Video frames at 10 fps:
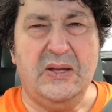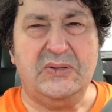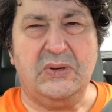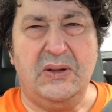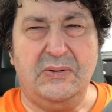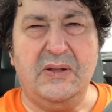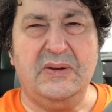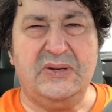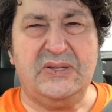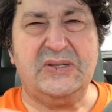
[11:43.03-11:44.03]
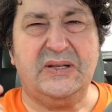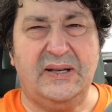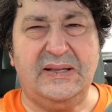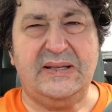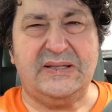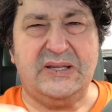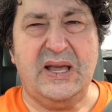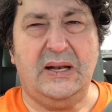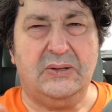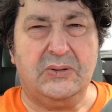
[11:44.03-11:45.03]
So I'd rather just let this
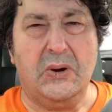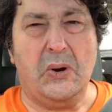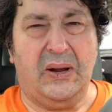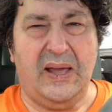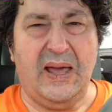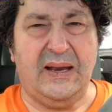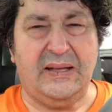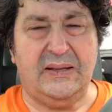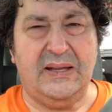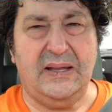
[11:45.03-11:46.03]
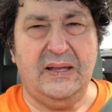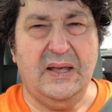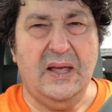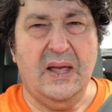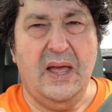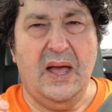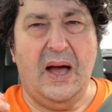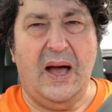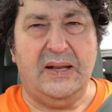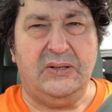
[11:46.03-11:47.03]
channel grow organically.
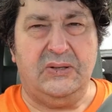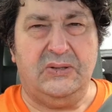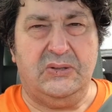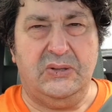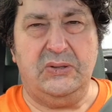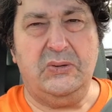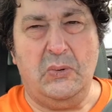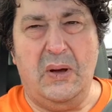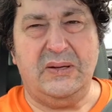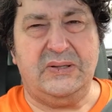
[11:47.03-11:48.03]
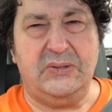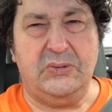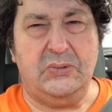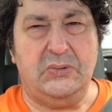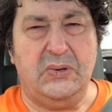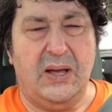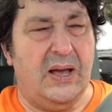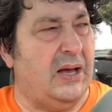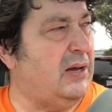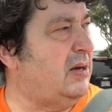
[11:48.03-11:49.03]
I do want to,
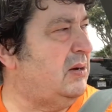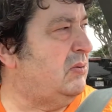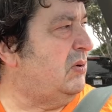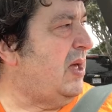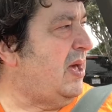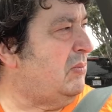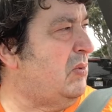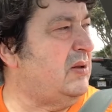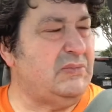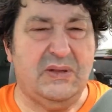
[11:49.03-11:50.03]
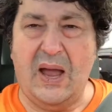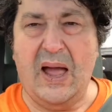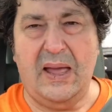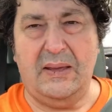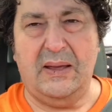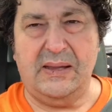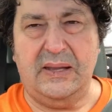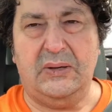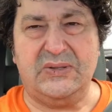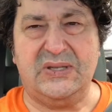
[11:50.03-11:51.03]
at one
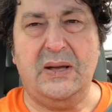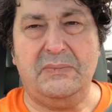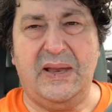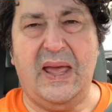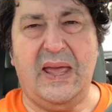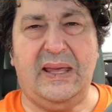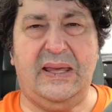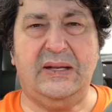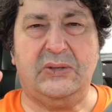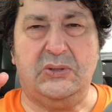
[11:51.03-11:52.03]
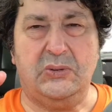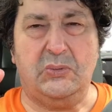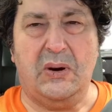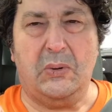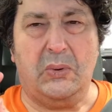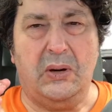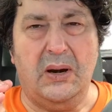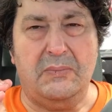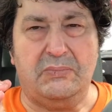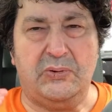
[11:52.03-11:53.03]
time, someday get to where we're
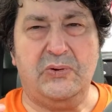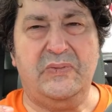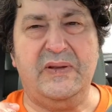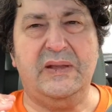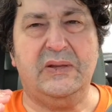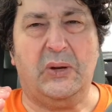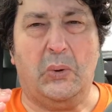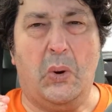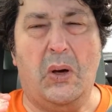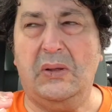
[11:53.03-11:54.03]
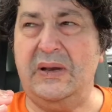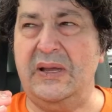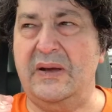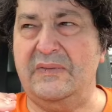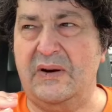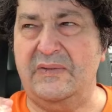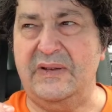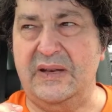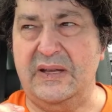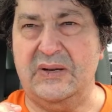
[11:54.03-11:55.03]
improving the quality of our
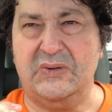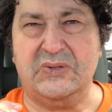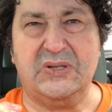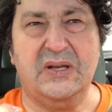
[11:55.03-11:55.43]
videos.